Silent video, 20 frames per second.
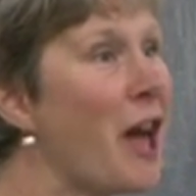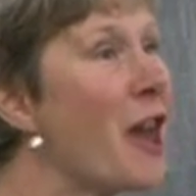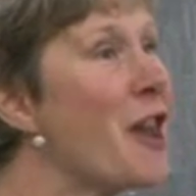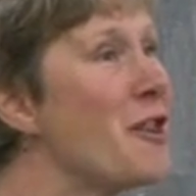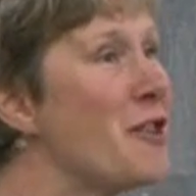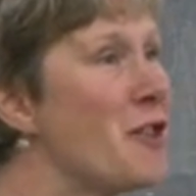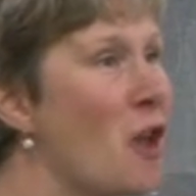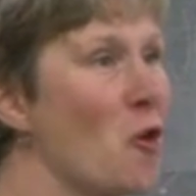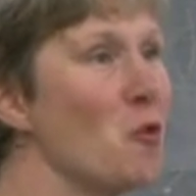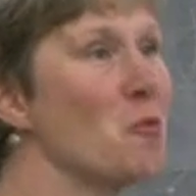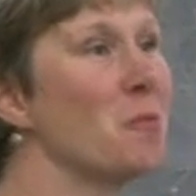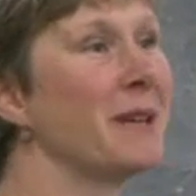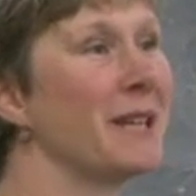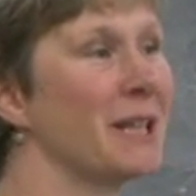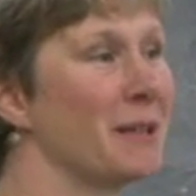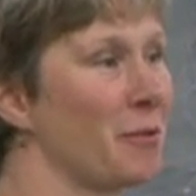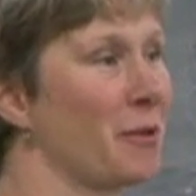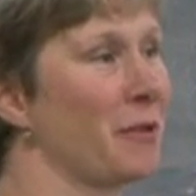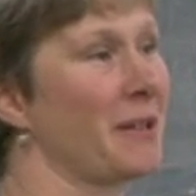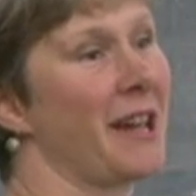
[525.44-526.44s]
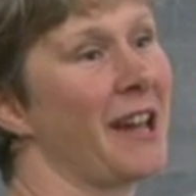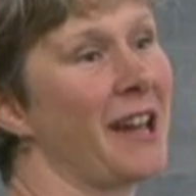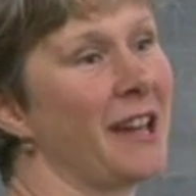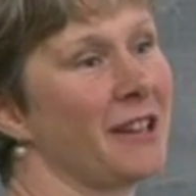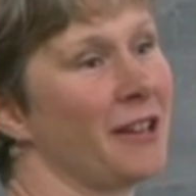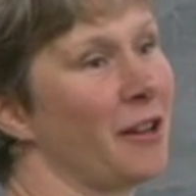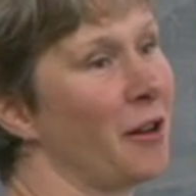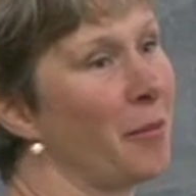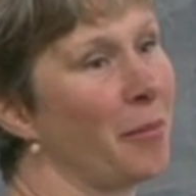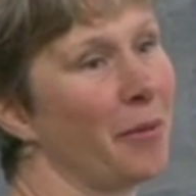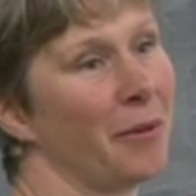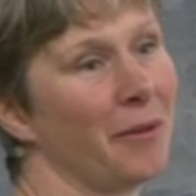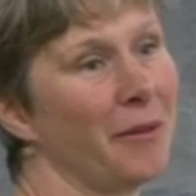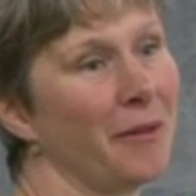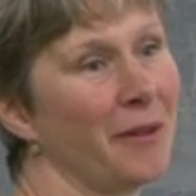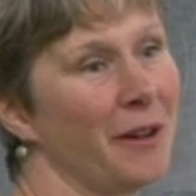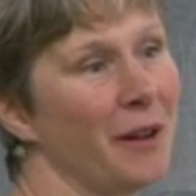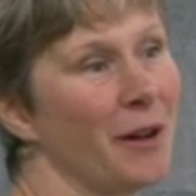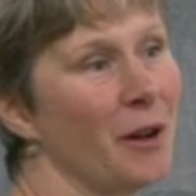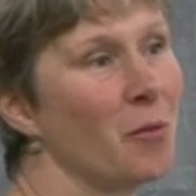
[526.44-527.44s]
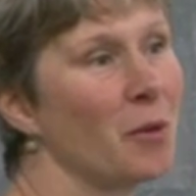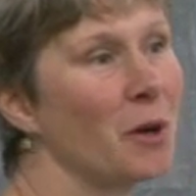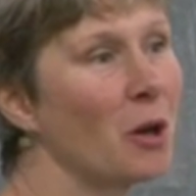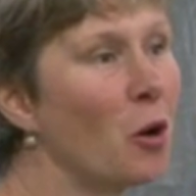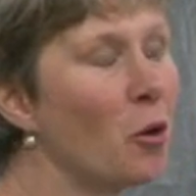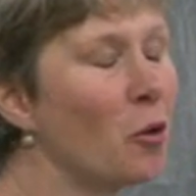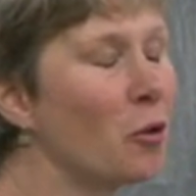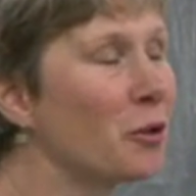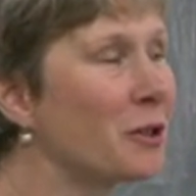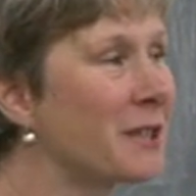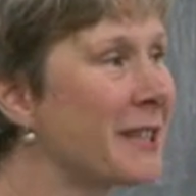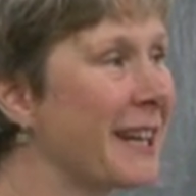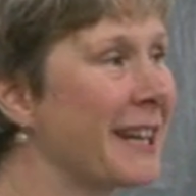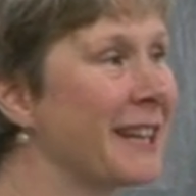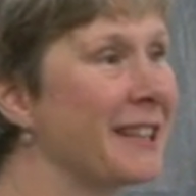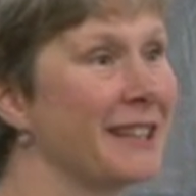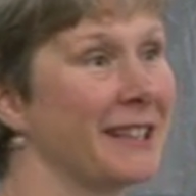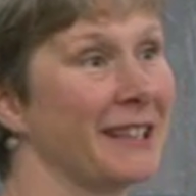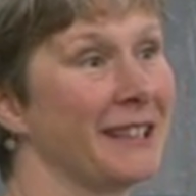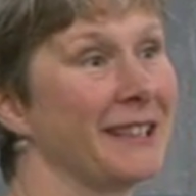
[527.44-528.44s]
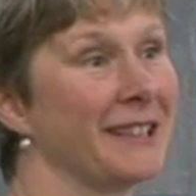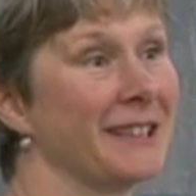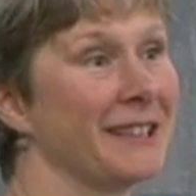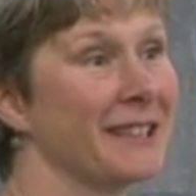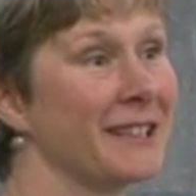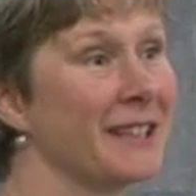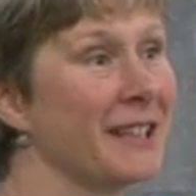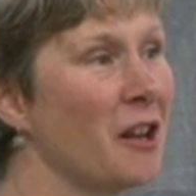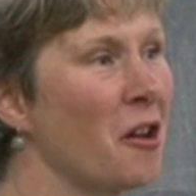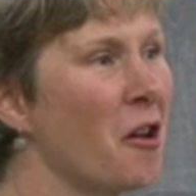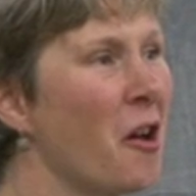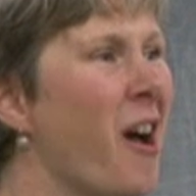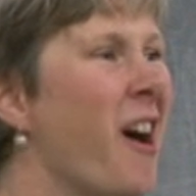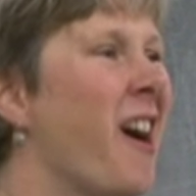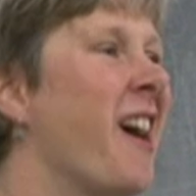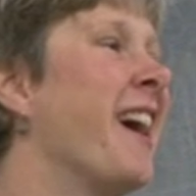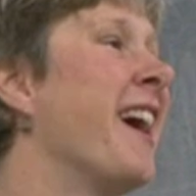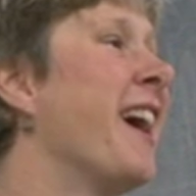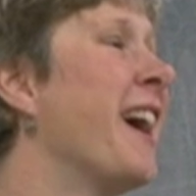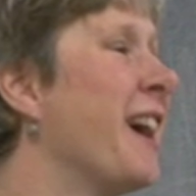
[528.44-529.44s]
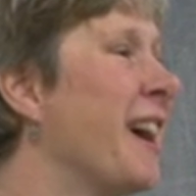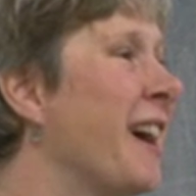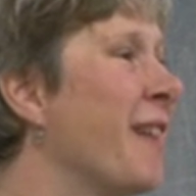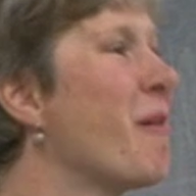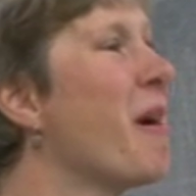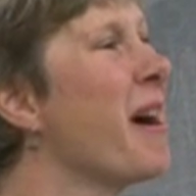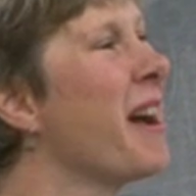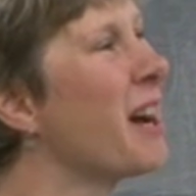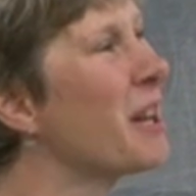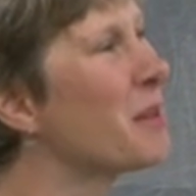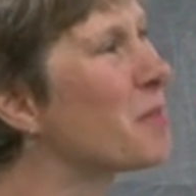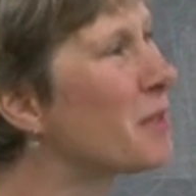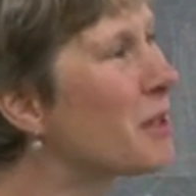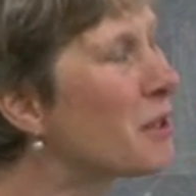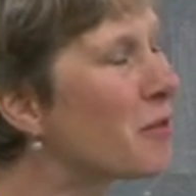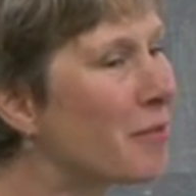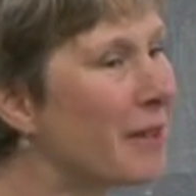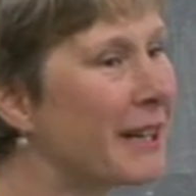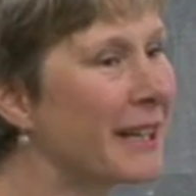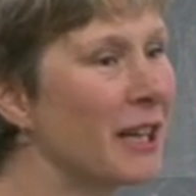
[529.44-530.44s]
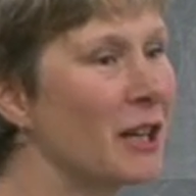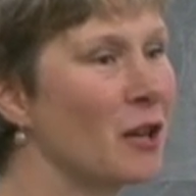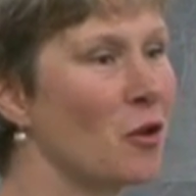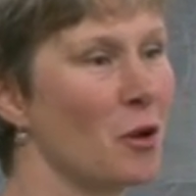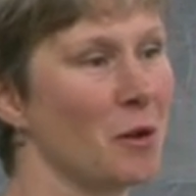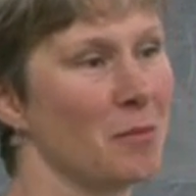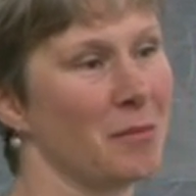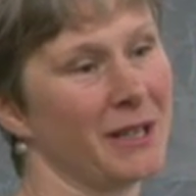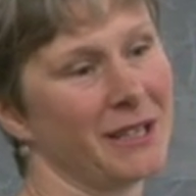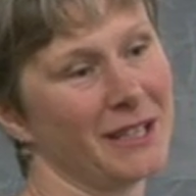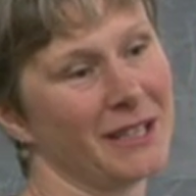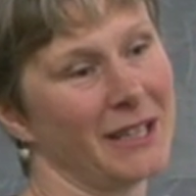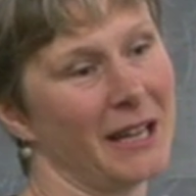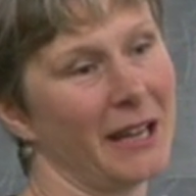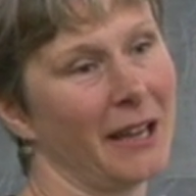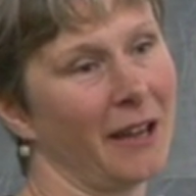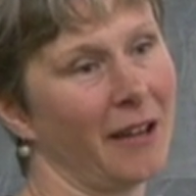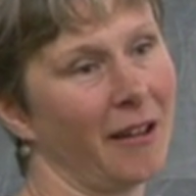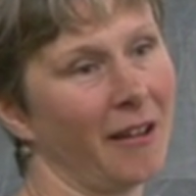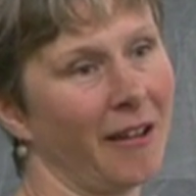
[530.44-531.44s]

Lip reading: Nobody's put their hand up. We all say things, my husband's really annoying me today.